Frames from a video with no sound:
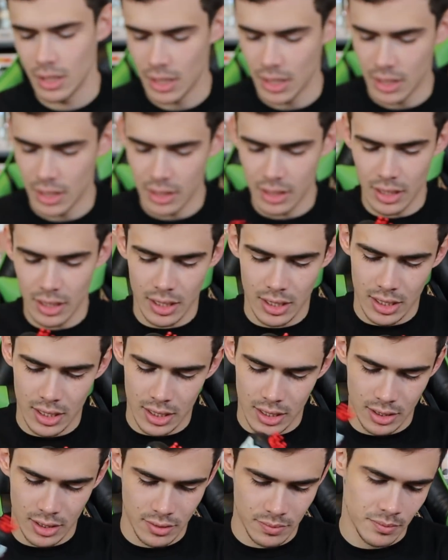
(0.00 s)
And
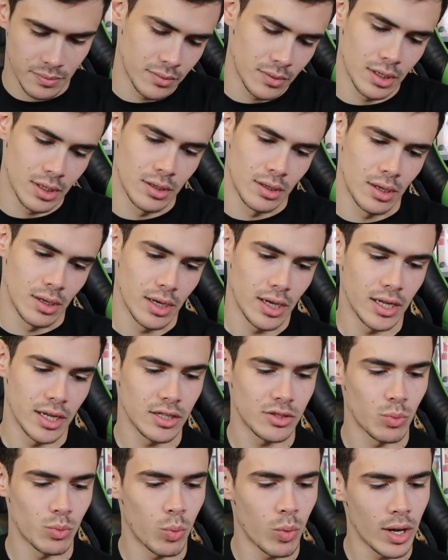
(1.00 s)
uh, it
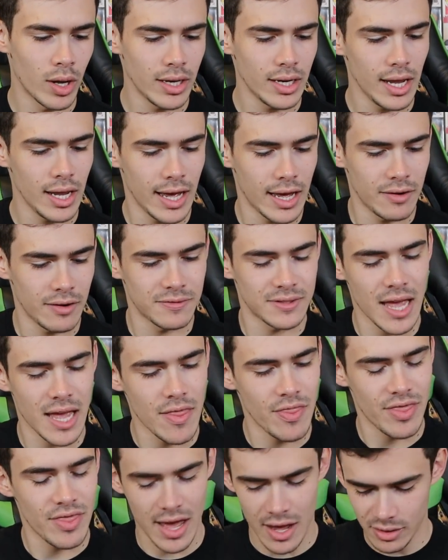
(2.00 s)
is one out of
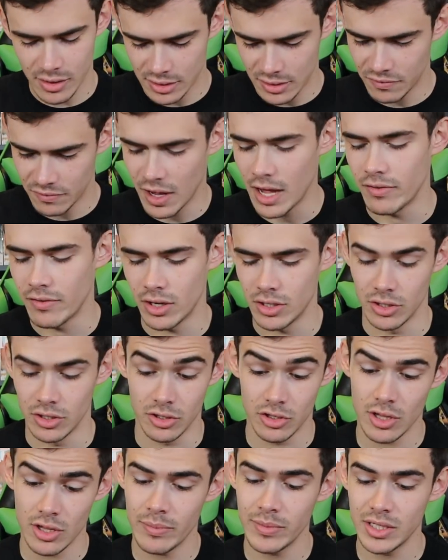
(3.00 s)
ten thousand five
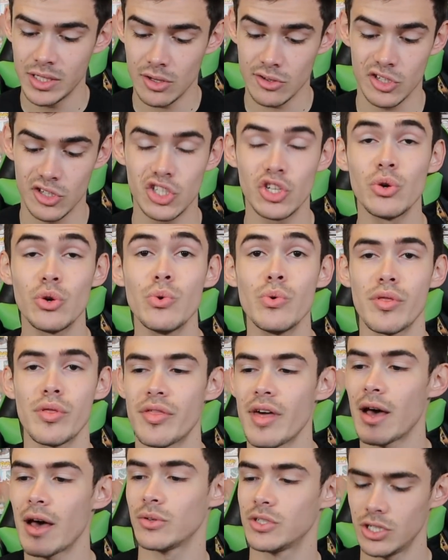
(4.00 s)
hundred, so that means there's two
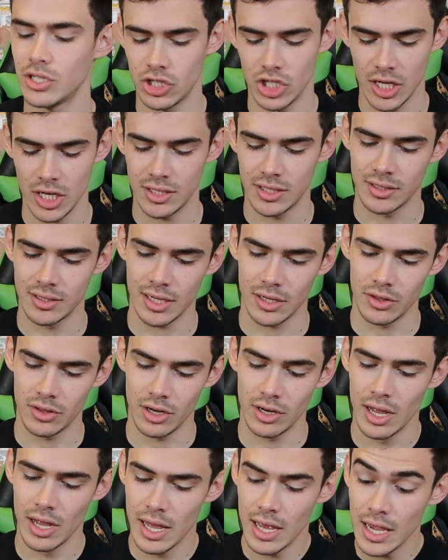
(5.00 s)
thousand chases out
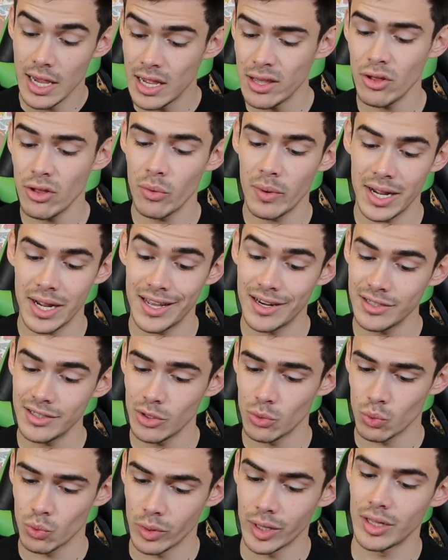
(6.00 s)
there. Either way, it is
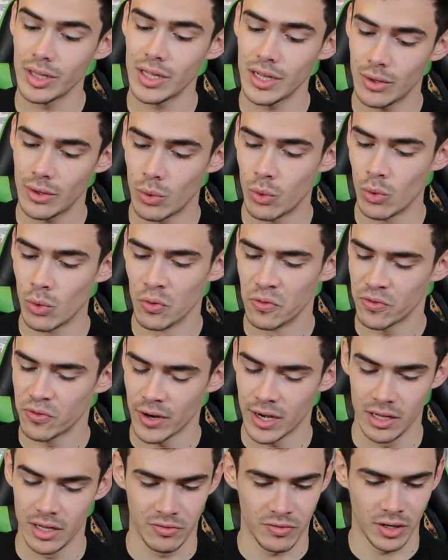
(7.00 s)
a really cool
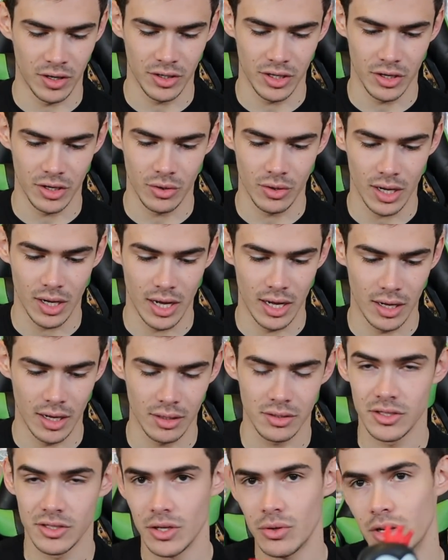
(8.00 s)
Freddy Funko
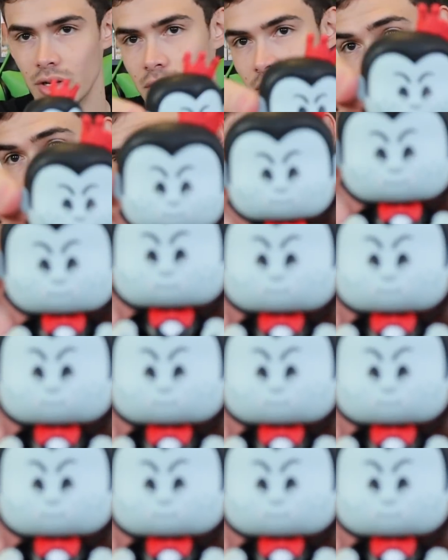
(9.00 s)
uh, soda there.